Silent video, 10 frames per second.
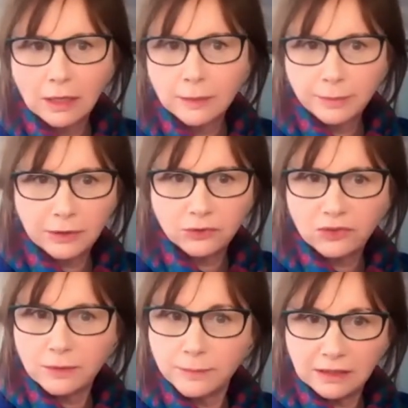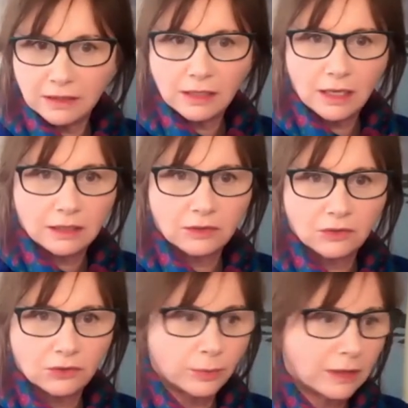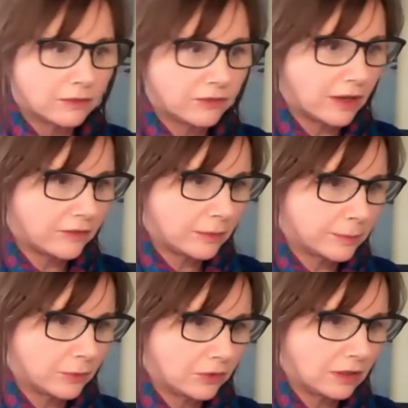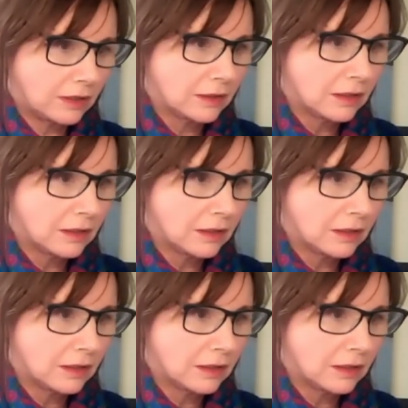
and post them at the end as well for everybody.